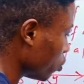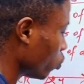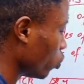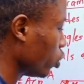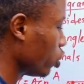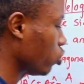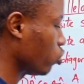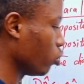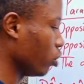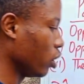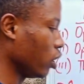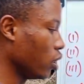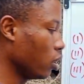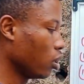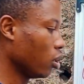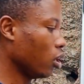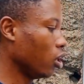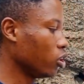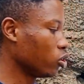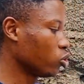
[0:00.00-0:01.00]
which will
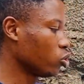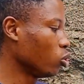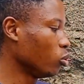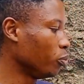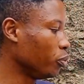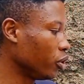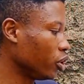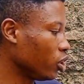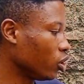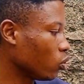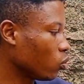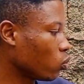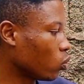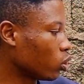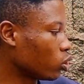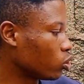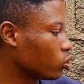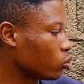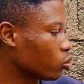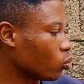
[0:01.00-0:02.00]
also be
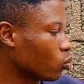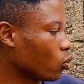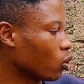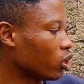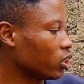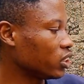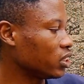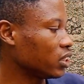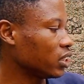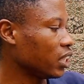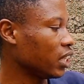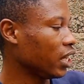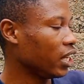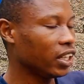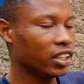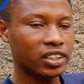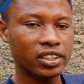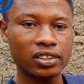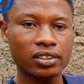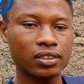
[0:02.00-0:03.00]
equal to what
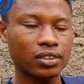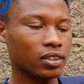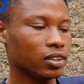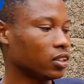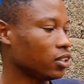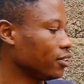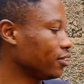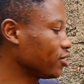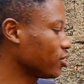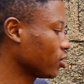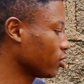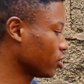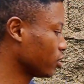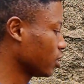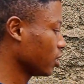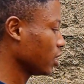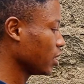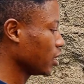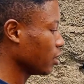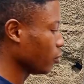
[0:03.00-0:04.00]
ADC gives us.
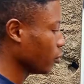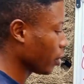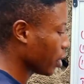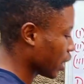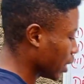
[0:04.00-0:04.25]
We